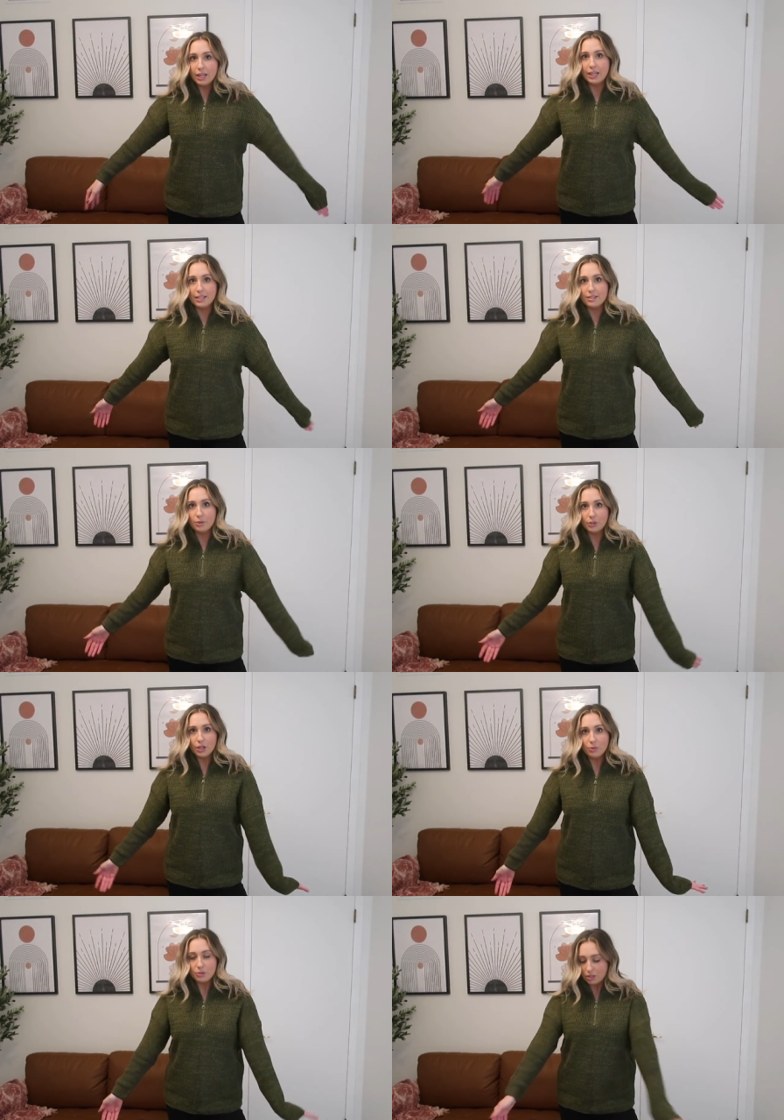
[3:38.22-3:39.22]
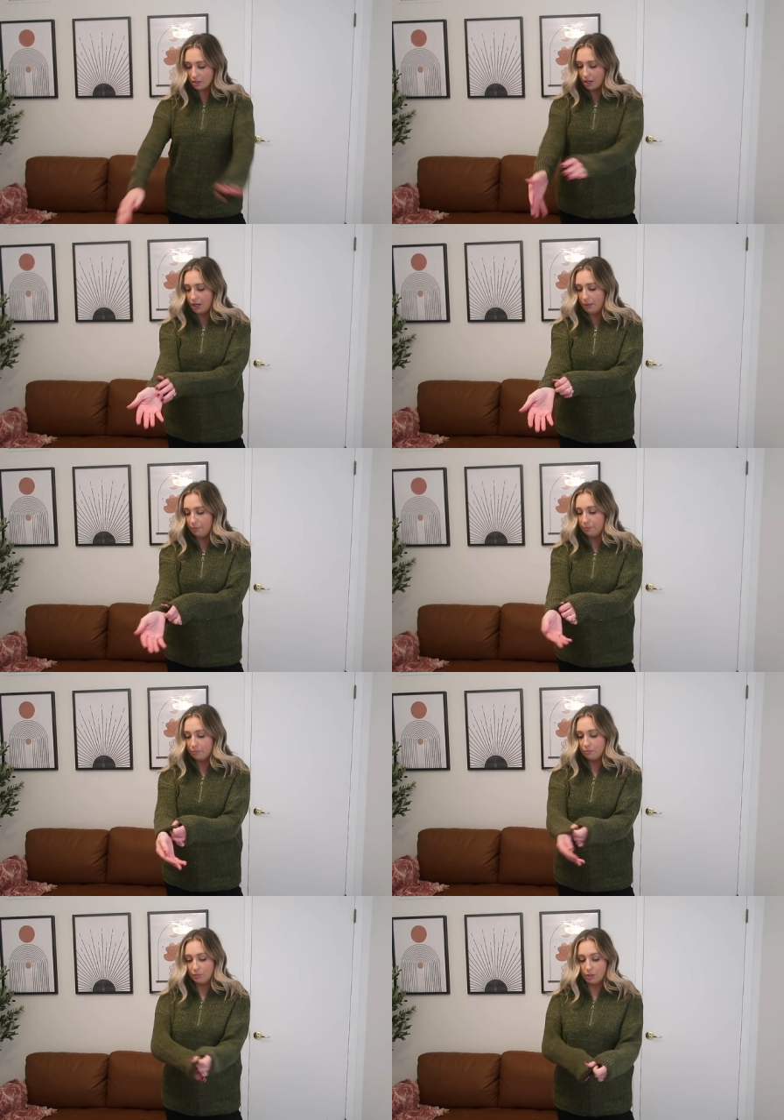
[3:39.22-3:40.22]
it's so cute. Um,
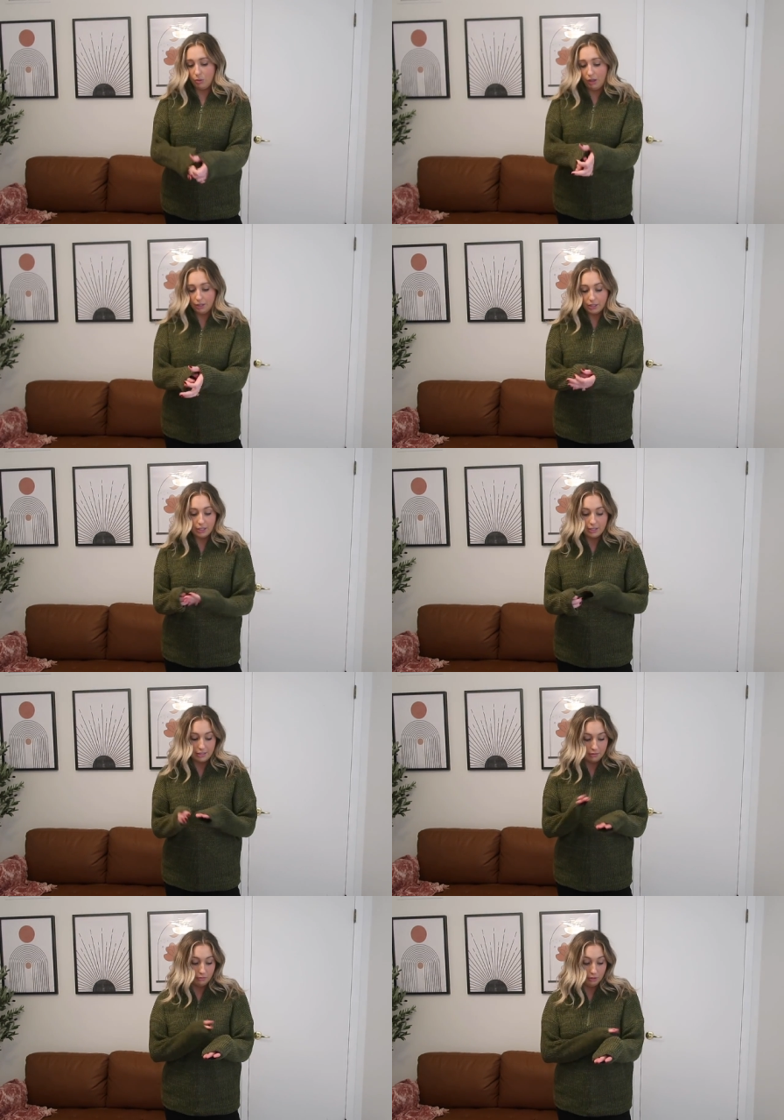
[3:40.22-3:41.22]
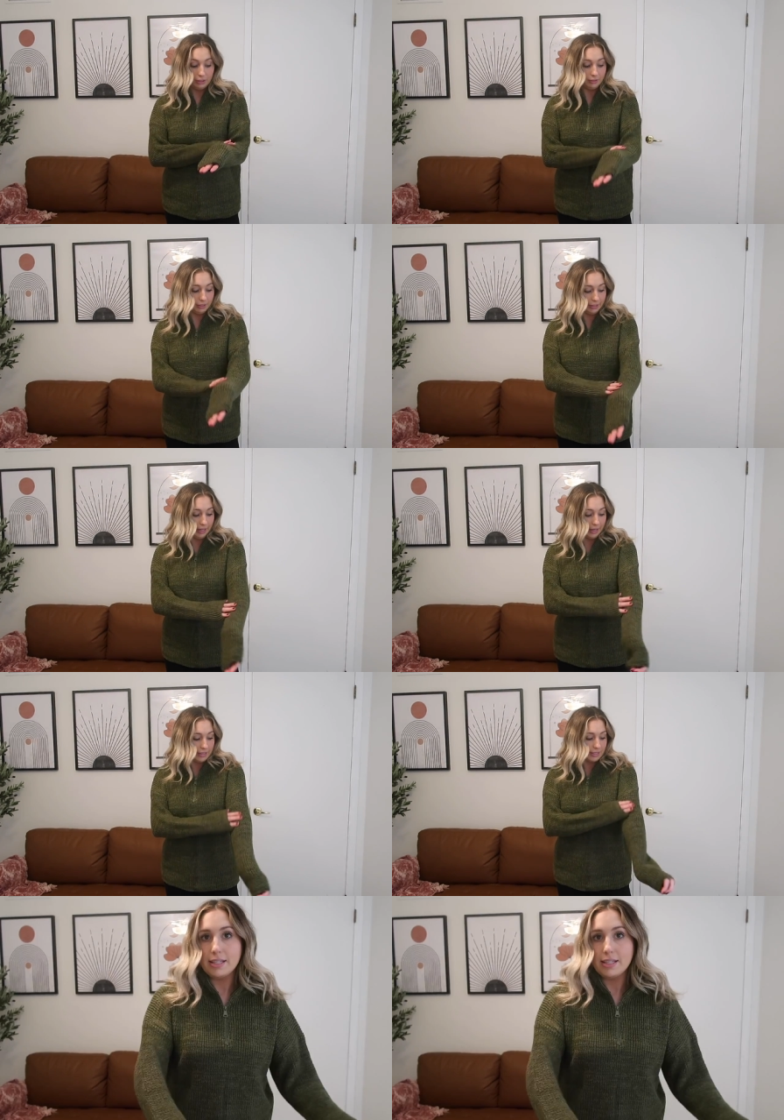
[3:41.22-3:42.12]
the quality is really, really nice.